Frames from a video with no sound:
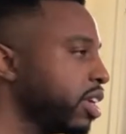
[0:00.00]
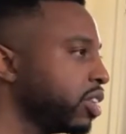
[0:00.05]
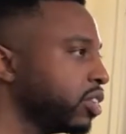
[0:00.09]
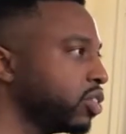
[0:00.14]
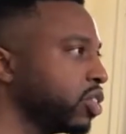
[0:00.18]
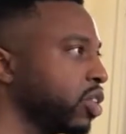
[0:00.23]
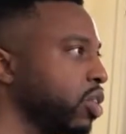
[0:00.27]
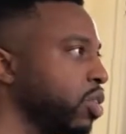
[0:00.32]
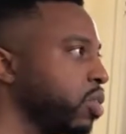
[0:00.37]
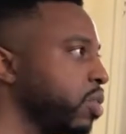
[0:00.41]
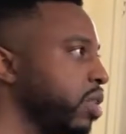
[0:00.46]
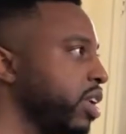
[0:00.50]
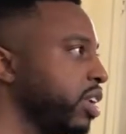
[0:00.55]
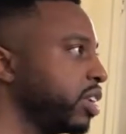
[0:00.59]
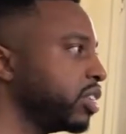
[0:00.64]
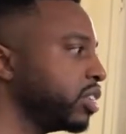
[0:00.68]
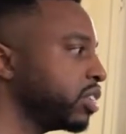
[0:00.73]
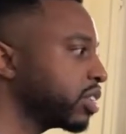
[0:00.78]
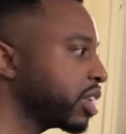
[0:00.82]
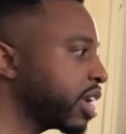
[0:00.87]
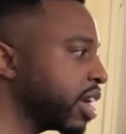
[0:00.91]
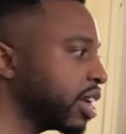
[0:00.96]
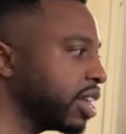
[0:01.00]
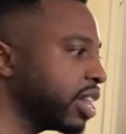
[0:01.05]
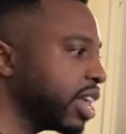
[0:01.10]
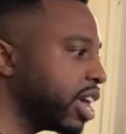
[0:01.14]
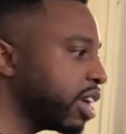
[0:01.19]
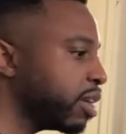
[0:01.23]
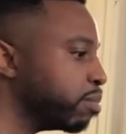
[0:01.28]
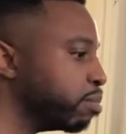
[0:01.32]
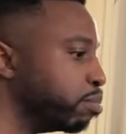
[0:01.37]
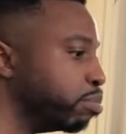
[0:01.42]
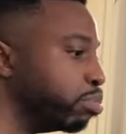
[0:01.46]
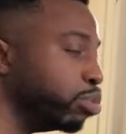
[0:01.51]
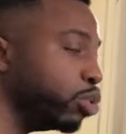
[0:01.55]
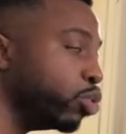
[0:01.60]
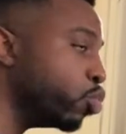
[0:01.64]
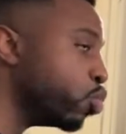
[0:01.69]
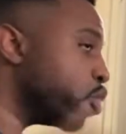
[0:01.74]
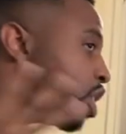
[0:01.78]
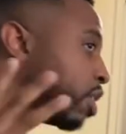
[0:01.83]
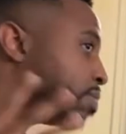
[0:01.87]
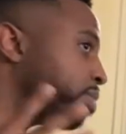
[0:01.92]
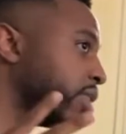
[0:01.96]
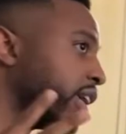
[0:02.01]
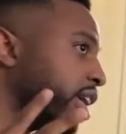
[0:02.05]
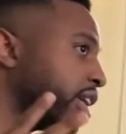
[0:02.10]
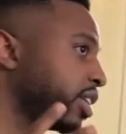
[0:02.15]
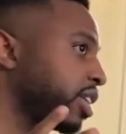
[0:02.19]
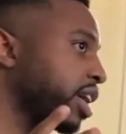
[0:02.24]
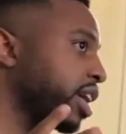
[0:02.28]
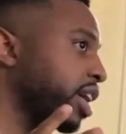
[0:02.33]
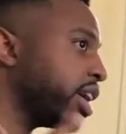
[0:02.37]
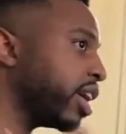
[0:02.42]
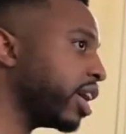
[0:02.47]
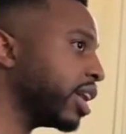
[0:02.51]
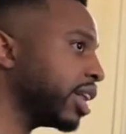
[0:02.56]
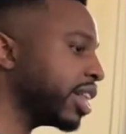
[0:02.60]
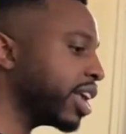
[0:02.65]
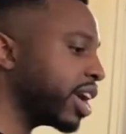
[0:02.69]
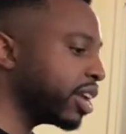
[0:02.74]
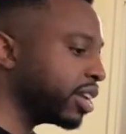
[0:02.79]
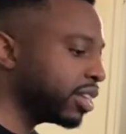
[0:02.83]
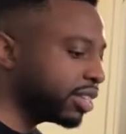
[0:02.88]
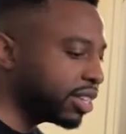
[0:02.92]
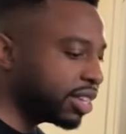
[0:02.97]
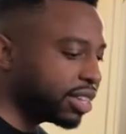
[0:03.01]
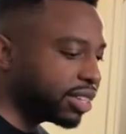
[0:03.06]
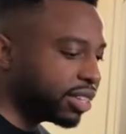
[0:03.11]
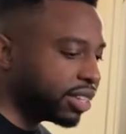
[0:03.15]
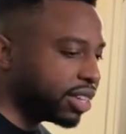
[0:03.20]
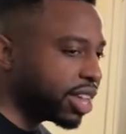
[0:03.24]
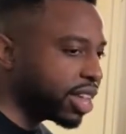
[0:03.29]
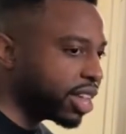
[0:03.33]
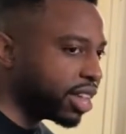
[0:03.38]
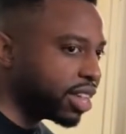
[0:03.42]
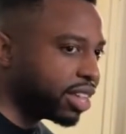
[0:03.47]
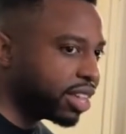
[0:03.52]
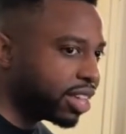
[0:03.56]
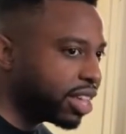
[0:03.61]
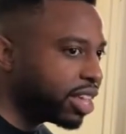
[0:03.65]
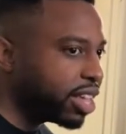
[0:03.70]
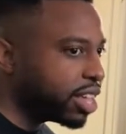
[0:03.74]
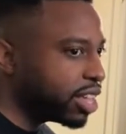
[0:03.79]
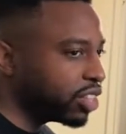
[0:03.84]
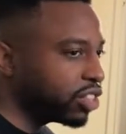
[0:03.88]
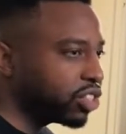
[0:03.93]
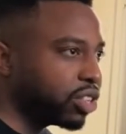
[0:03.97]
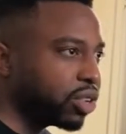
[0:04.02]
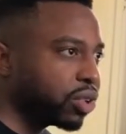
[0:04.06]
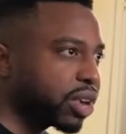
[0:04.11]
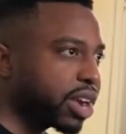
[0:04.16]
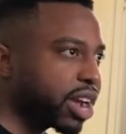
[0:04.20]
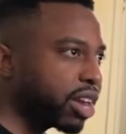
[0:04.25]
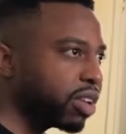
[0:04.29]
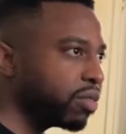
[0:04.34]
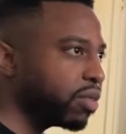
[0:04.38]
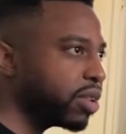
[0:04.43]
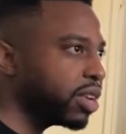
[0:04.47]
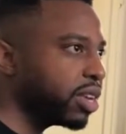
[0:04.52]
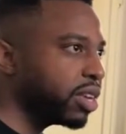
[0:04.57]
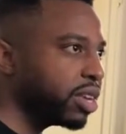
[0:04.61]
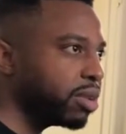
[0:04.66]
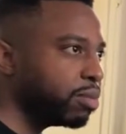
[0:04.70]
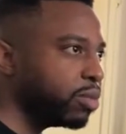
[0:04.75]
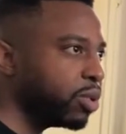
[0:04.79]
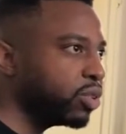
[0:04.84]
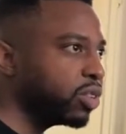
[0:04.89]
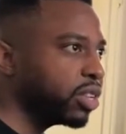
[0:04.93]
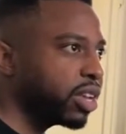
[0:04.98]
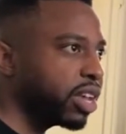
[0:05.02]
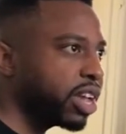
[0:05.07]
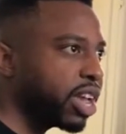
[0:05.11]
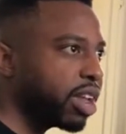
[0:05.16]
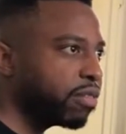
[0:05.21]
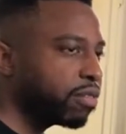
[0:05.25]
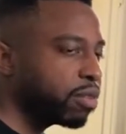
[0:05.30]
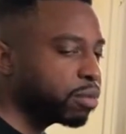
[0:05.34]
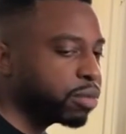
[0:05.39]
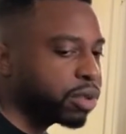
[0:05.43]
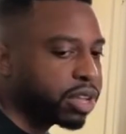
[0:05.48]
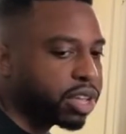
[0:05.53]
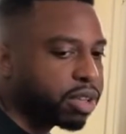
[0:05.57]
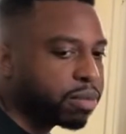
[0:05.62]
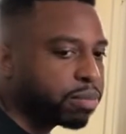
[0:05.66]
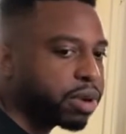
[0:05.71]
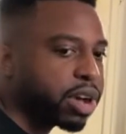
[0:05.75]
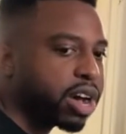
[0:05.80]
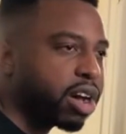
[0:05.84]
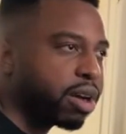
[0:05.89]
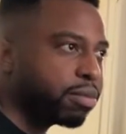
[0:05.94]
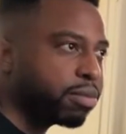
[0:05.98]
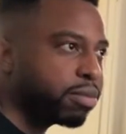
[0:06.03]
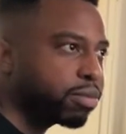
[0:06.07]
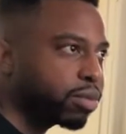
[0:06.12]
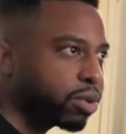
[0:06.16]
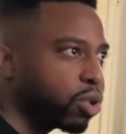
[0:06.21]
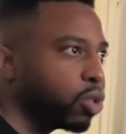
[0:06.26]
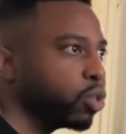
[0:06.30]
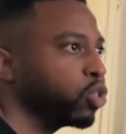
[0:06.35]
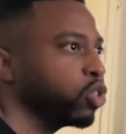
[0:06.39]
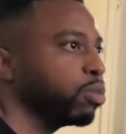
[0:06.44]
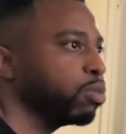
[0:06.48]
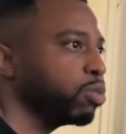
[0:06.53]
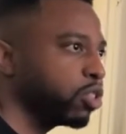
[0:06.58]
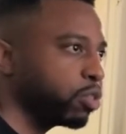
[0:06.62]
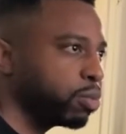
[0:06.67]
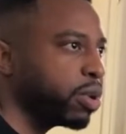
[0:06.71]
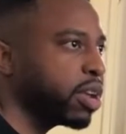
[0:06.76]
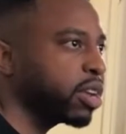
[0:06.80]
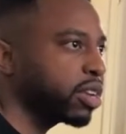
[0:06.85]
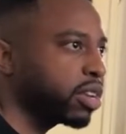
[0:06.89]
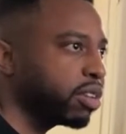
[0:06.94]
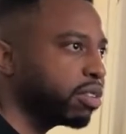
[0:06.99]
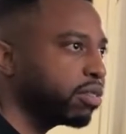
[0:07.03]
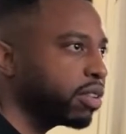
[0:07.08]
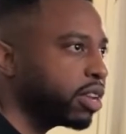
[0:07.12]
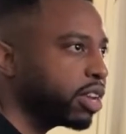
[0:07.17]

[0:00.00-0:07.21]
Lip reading: So it just kind of like blew up like that. And Atlanta to this day is still kind of running the music game from a hip hop culture perspective.